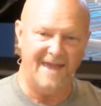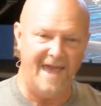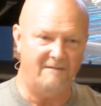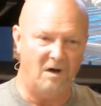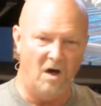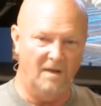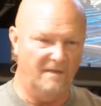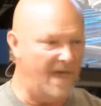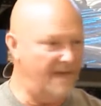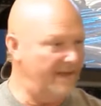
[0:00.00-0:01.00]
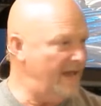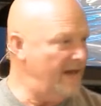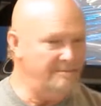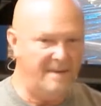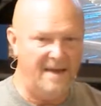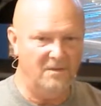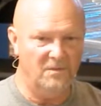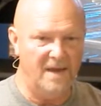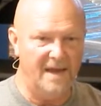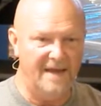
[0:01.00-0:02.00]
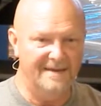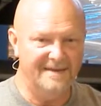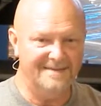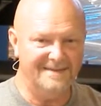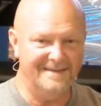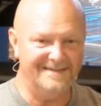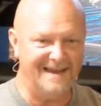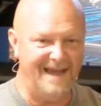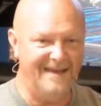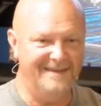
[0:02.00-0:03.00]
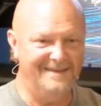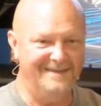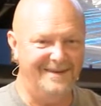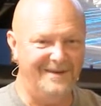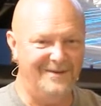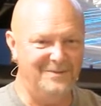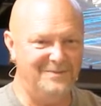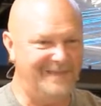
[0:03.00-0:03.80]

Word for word: They have all of that and they can't even pay their rent. It's, it's like, are you